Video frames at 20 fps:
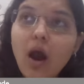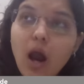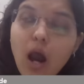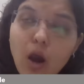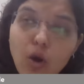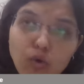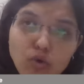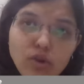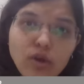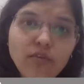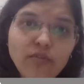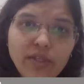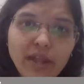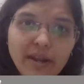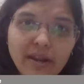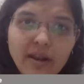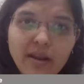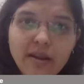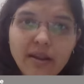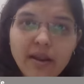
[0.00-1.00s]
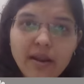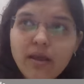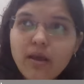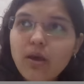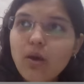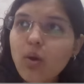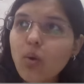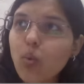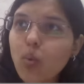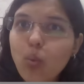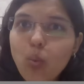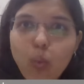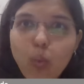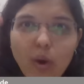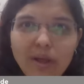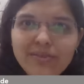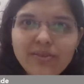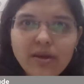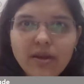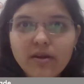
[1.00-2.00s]
Out of that 100,
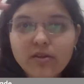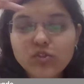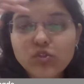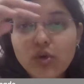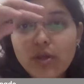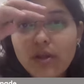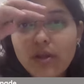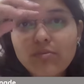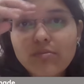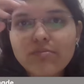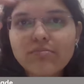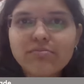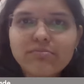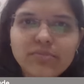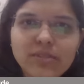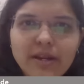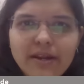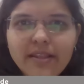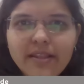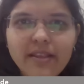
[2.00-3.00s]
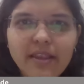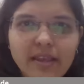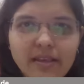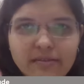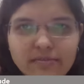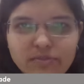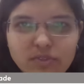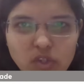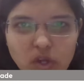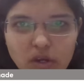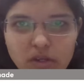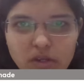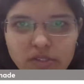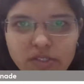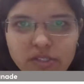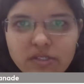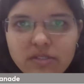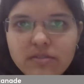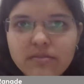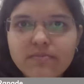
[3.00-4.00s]
1/3, so around 33
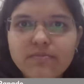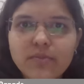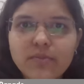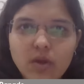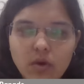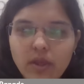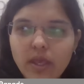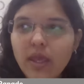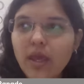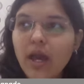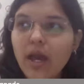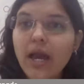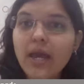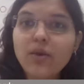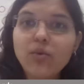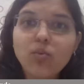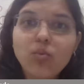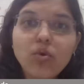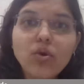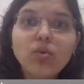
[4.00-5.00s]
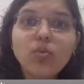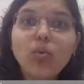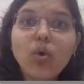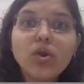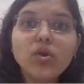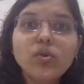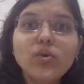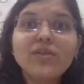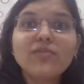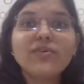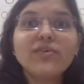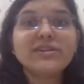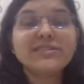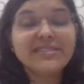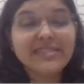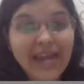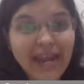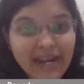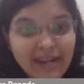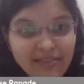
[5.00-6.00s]
stocks, okay, I would want to
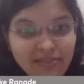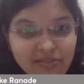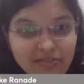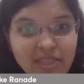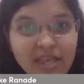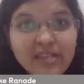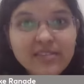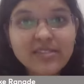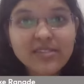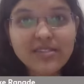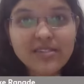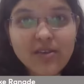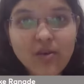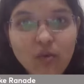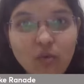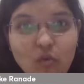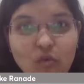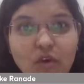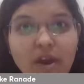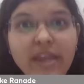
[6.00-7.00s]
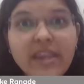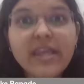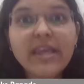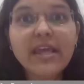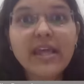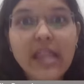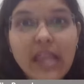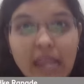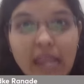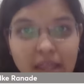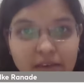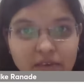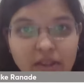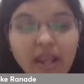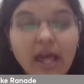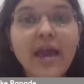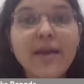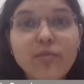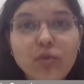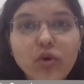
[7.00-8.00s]
invest at this very level.
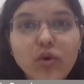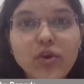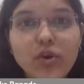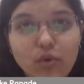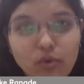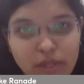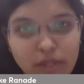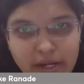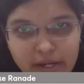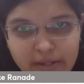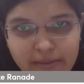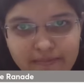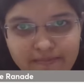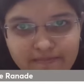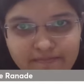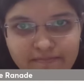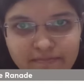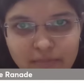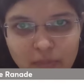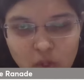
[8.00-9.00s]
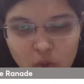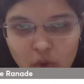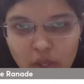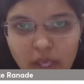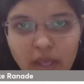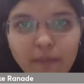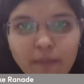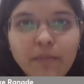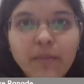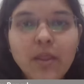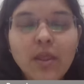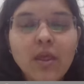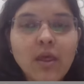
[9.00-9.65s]
I'm going to do that. Okay.